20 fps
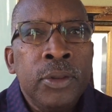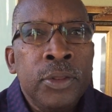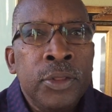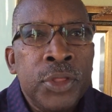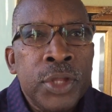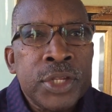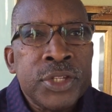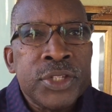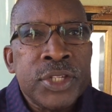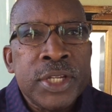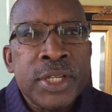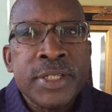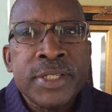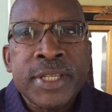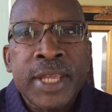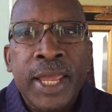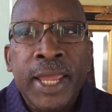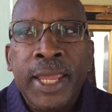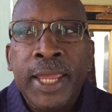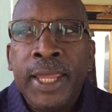this is
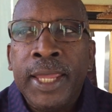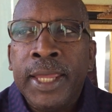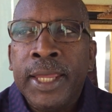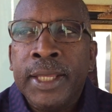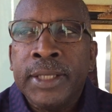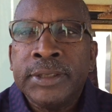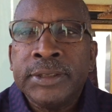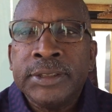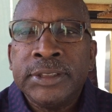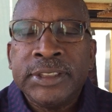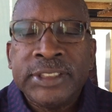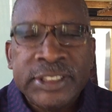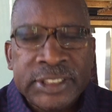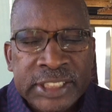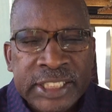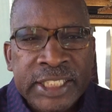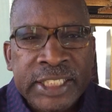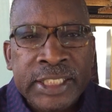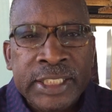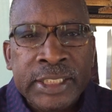a
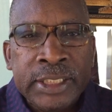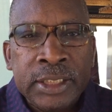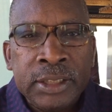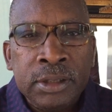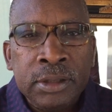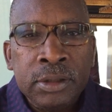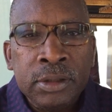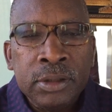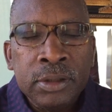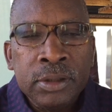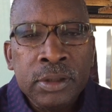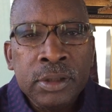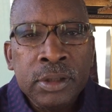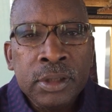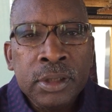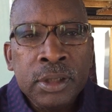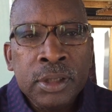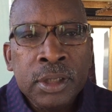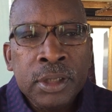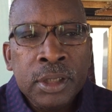scene
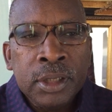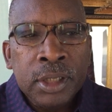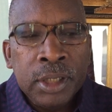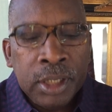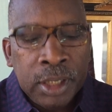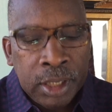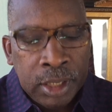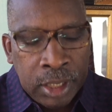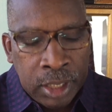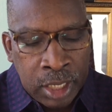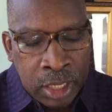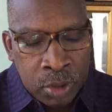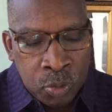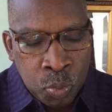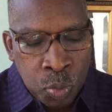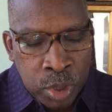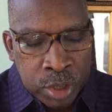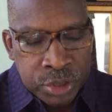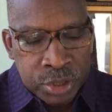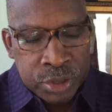in
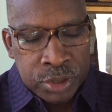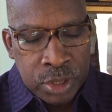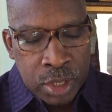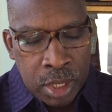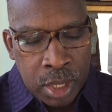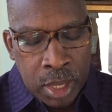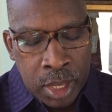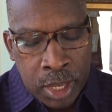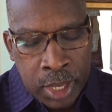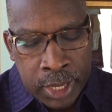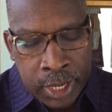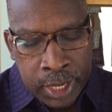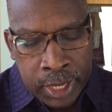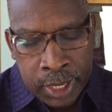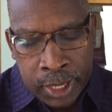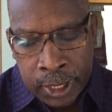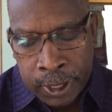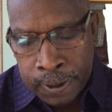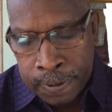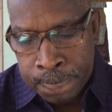which
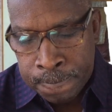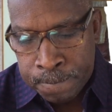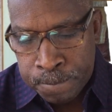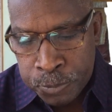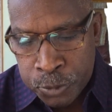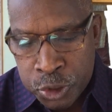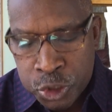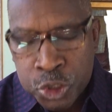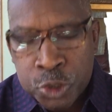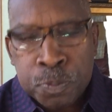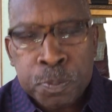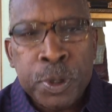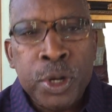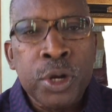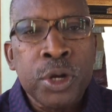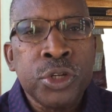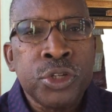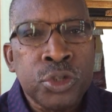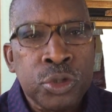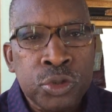a
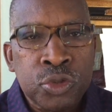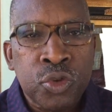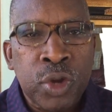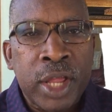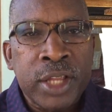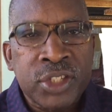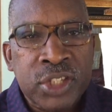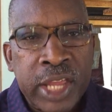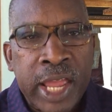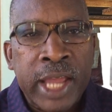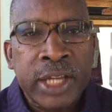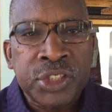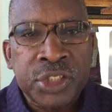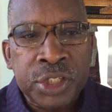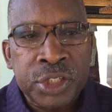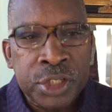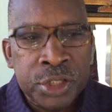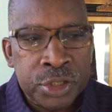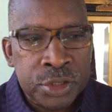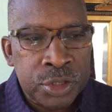spiritual
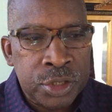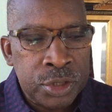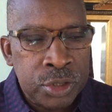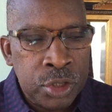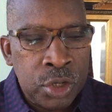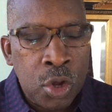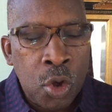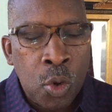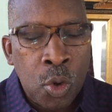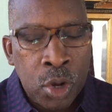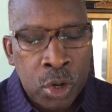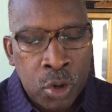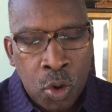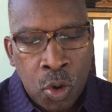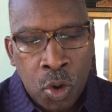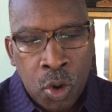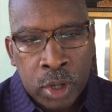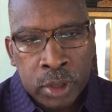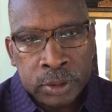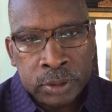transaction is going
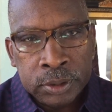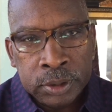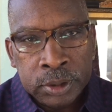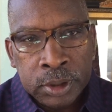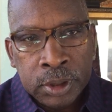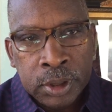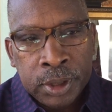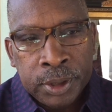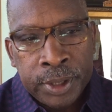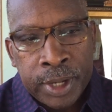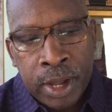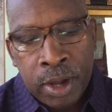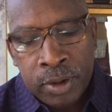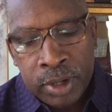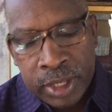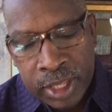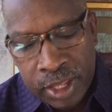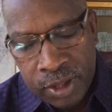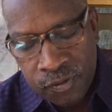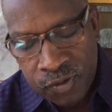on. Now,
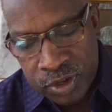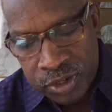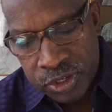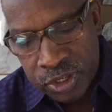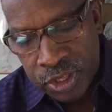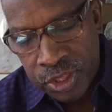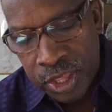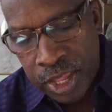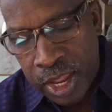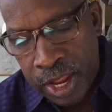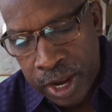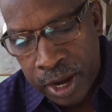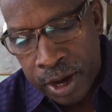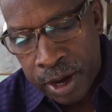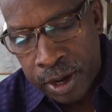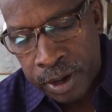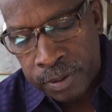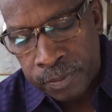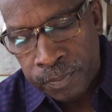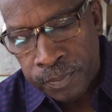Eve is
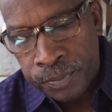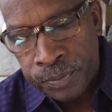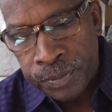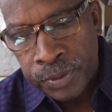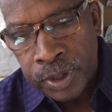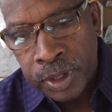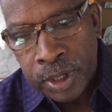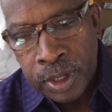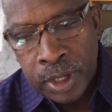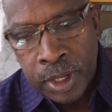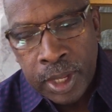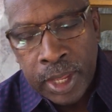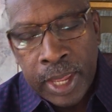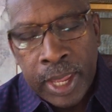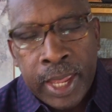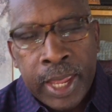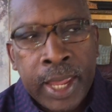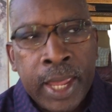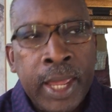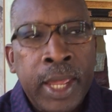there,
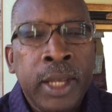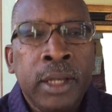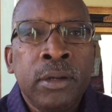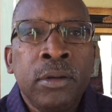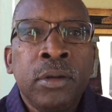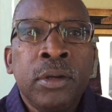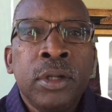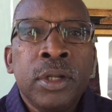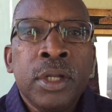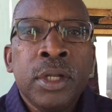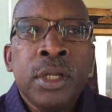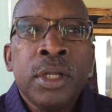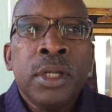and